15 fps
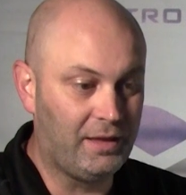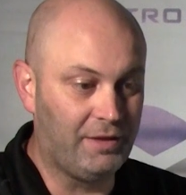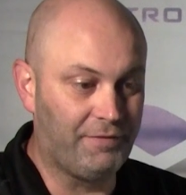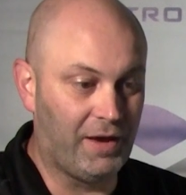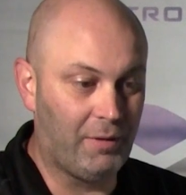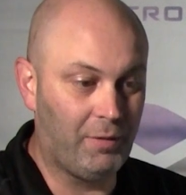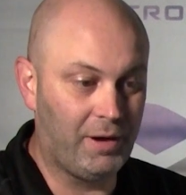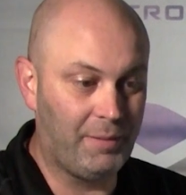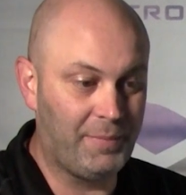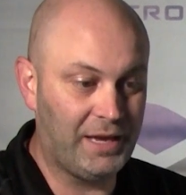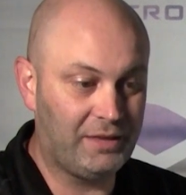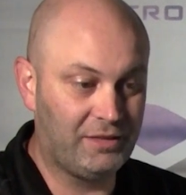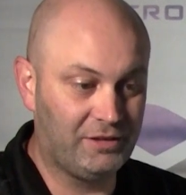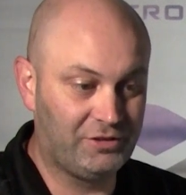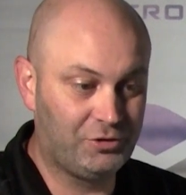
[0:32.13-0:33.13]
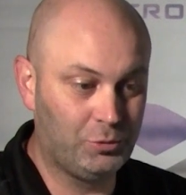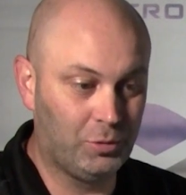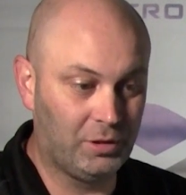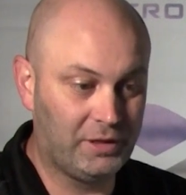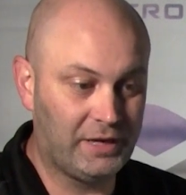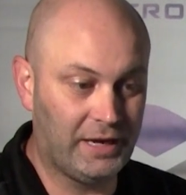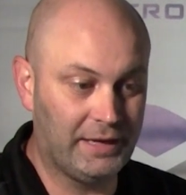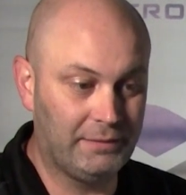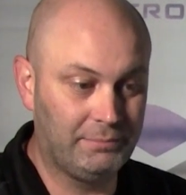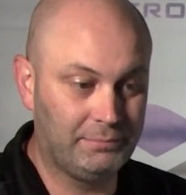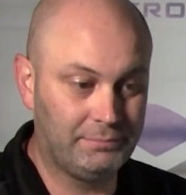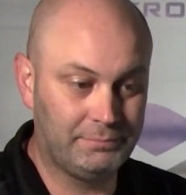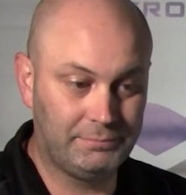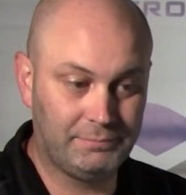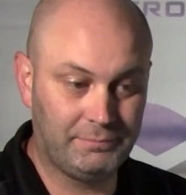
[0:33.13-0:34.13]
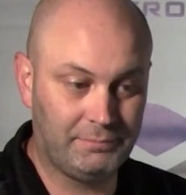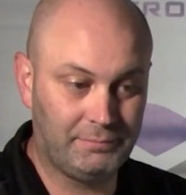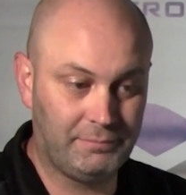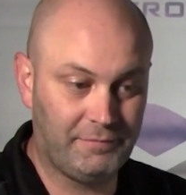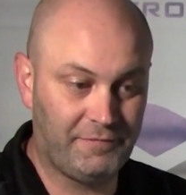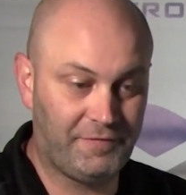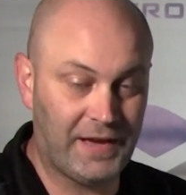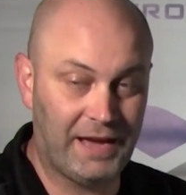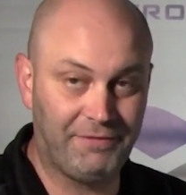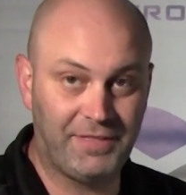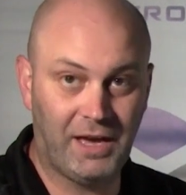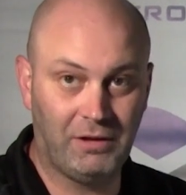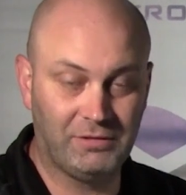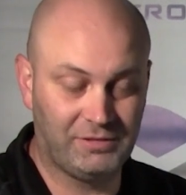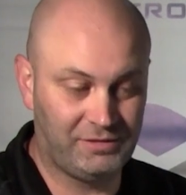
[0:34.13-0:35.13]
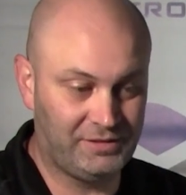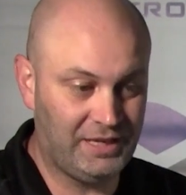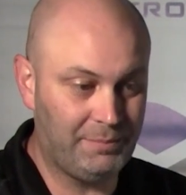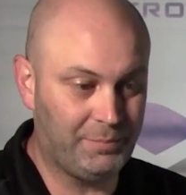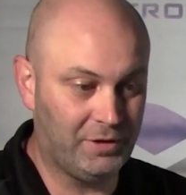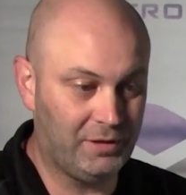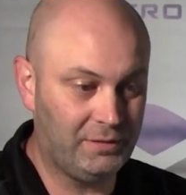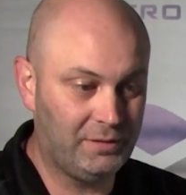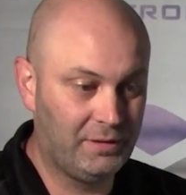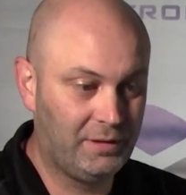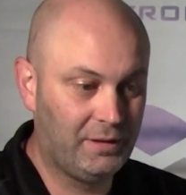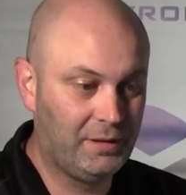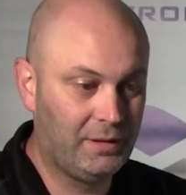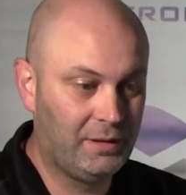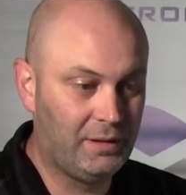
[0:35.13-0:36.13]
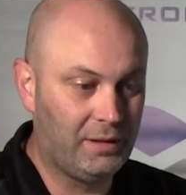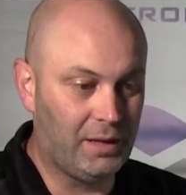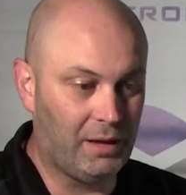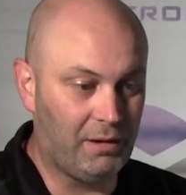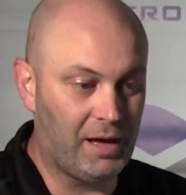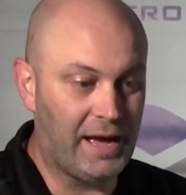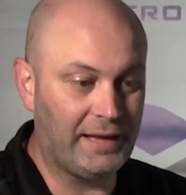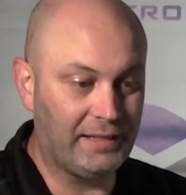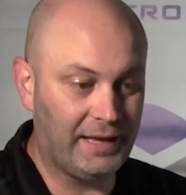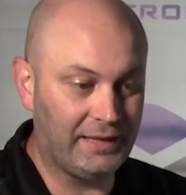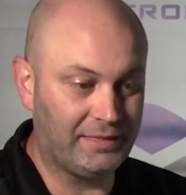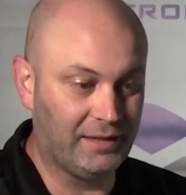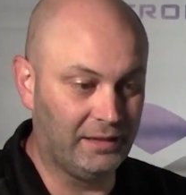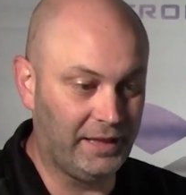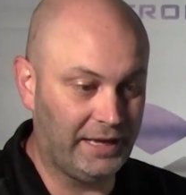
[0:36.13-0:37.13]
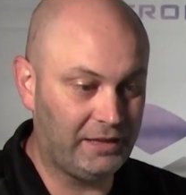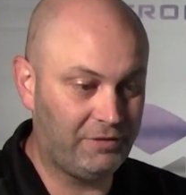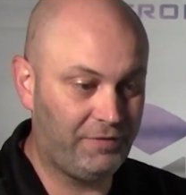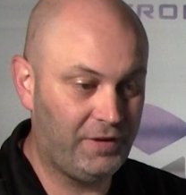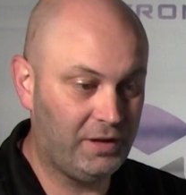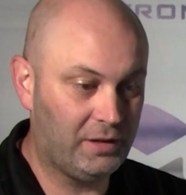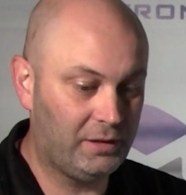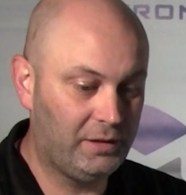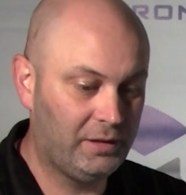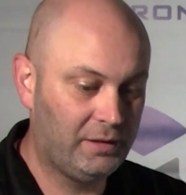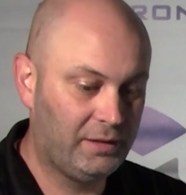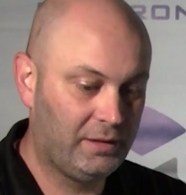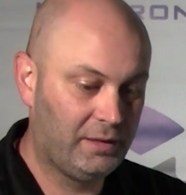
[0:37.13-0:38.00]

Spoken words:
If I want to make this tool cut 5 thousandths deeper, I'll highlight the length field.